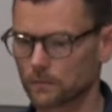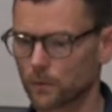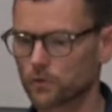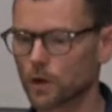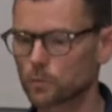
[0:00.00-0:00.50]

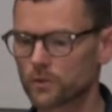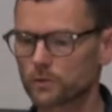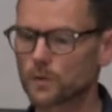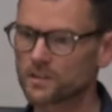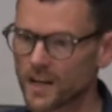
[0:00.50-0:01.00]
The result
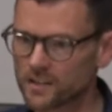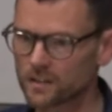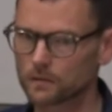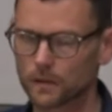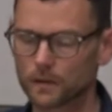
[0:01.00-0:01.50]
was
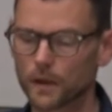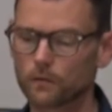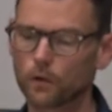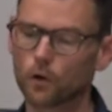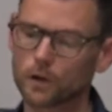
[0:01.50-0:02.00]
recession and
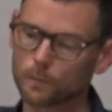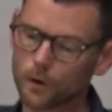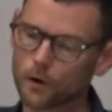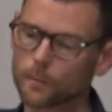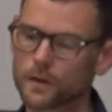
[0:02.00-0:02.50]
therefore
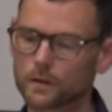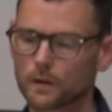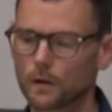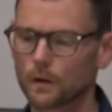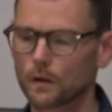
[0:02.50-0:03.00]
unemployment,
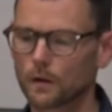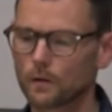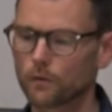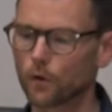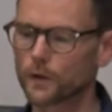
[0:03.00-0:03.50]

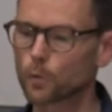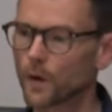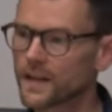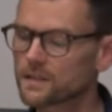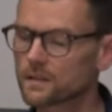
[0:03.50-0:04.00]
falling
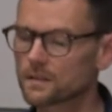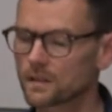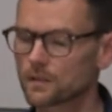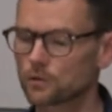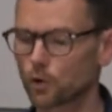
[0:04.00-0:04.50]
wages
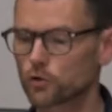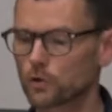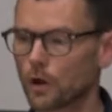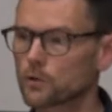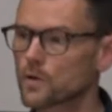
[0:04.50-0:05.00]
and
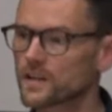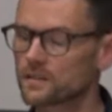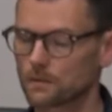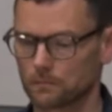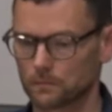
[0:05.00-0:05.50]
social
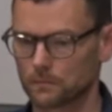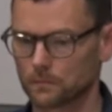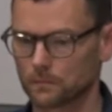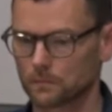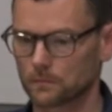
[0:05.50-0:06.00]
unrest.
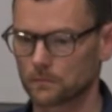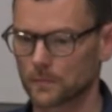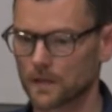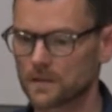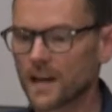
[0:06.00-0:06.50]

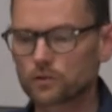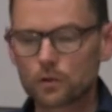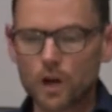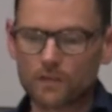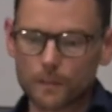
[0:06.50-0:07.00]
National
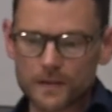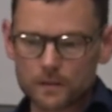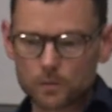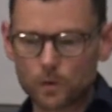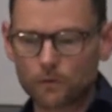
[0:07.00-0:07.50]

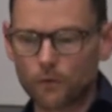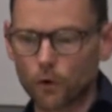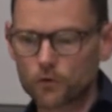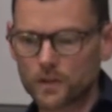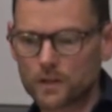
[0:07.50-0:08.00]
governments were
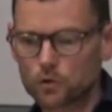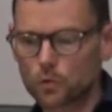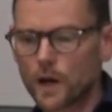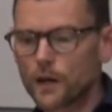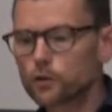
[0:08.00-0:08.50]
forced
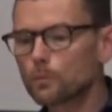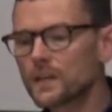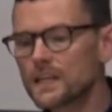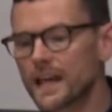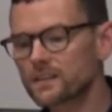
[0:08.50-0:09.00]
into
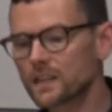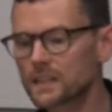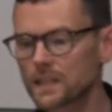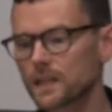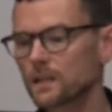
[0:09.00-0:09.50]
humiliating
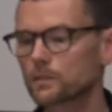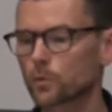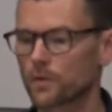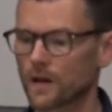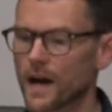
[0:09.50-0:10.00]
deals
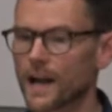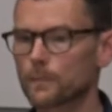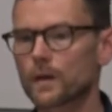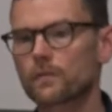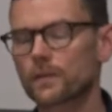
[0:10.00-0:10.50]
with the
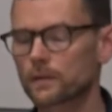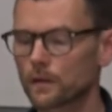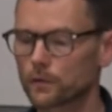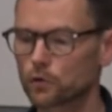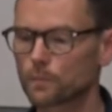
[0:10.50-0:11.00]
IMF and
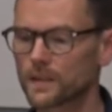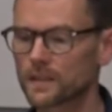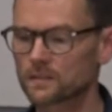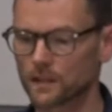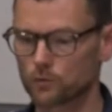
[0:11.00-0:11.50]
the
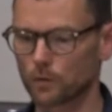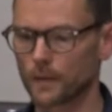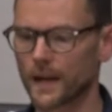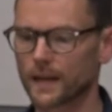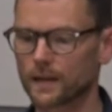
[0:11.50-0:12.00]
European Central
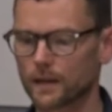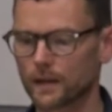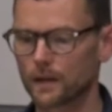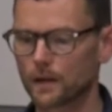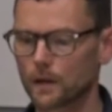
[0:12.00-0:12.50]
Bank
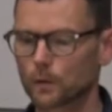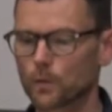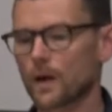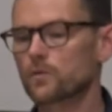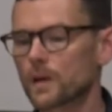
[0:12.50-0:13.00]

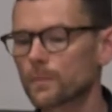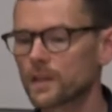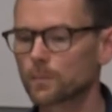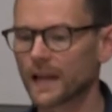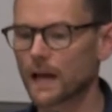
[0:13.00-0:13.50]
without their
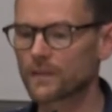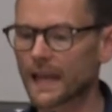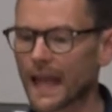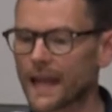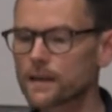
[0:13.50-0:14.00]
people
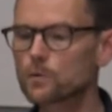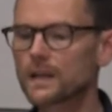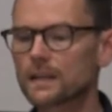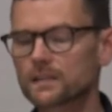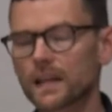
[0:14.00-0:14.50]
having any
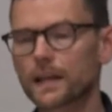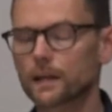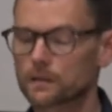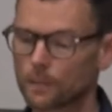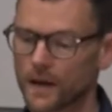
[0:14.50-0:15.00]
real say
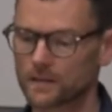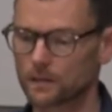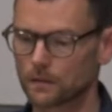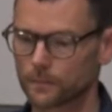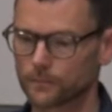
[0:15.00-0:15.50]
in the matter.